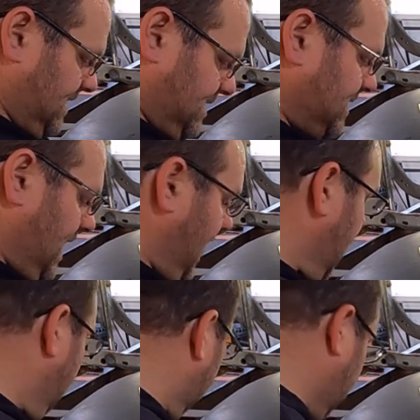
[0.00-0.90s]
kind of
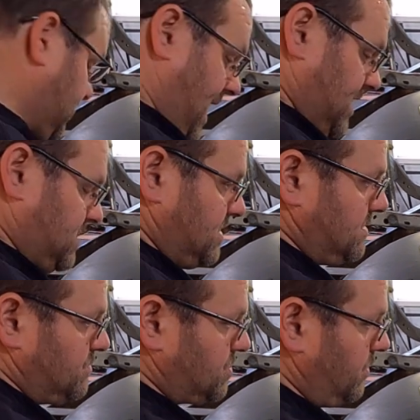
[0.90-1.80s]
slang, but there's actually
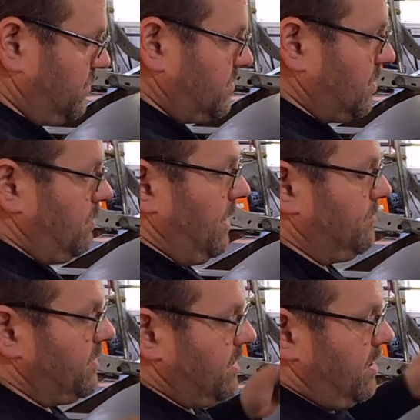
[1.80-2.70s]
some truth to
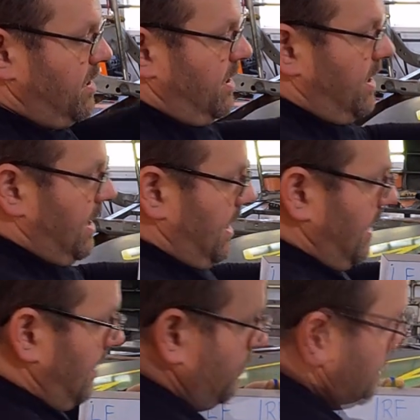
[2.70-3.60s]
it.
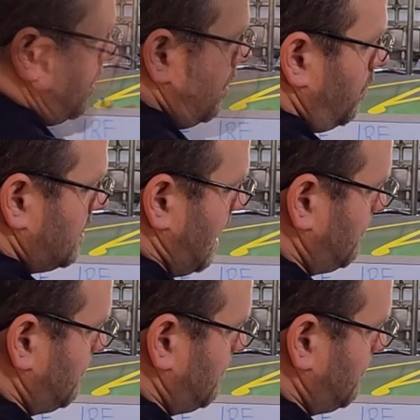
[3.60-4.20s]
When